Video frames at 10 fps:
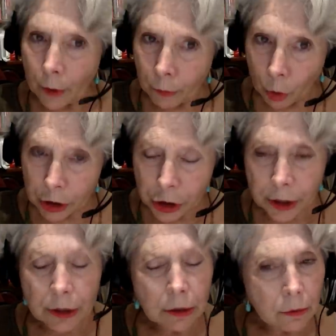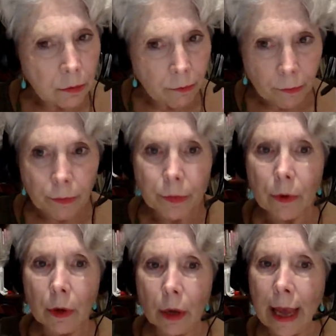abortion
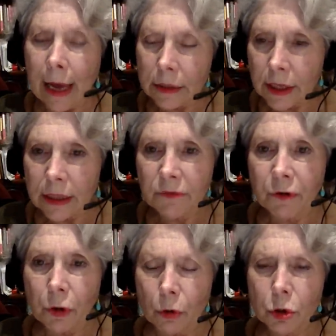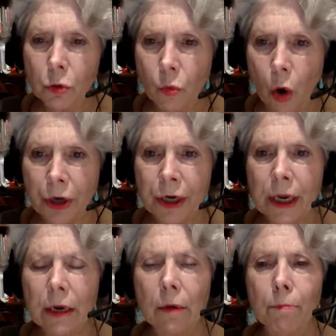access for those who
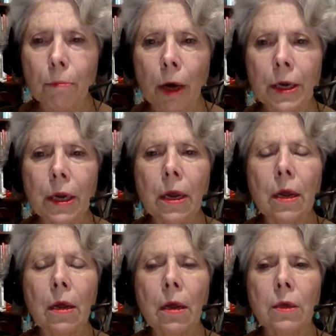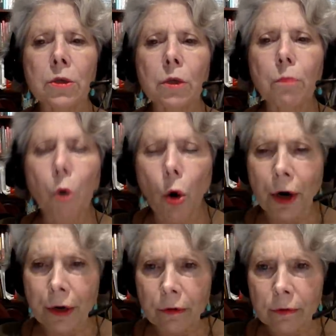wanted it, but
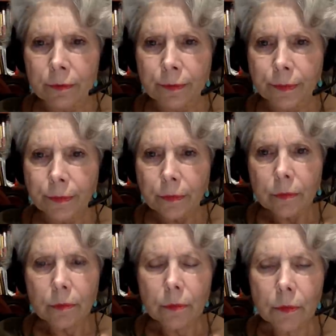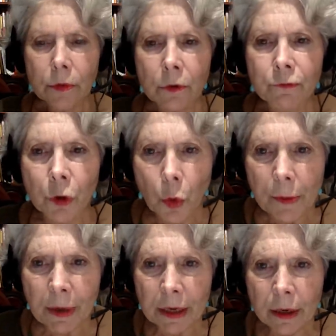support for
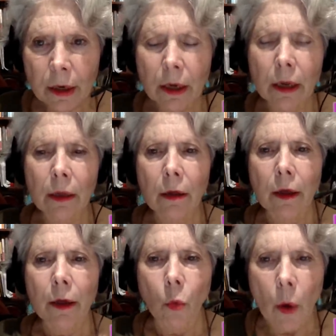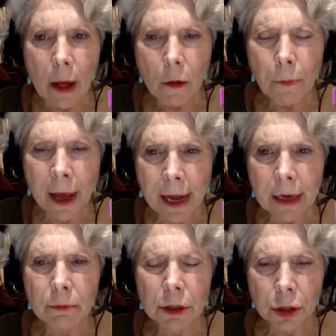women, well
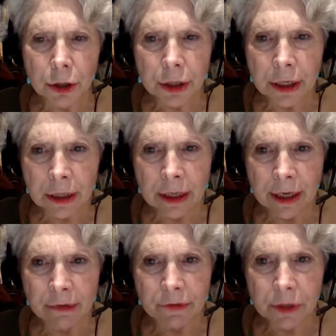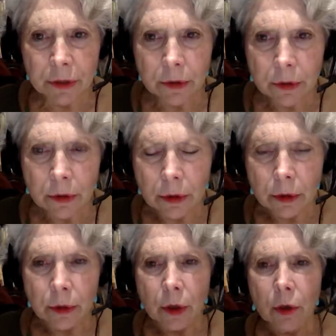paid maternity leaves,
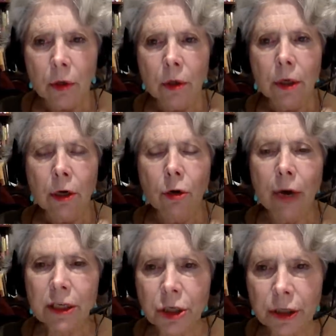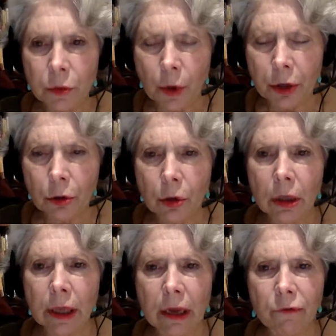creches where you
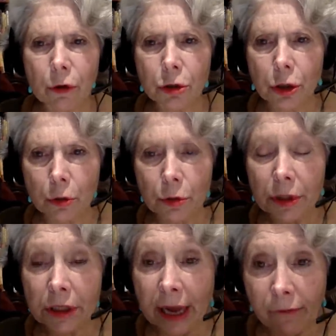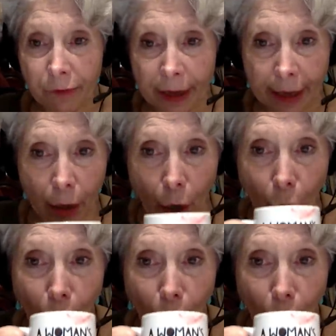could leave your children safely,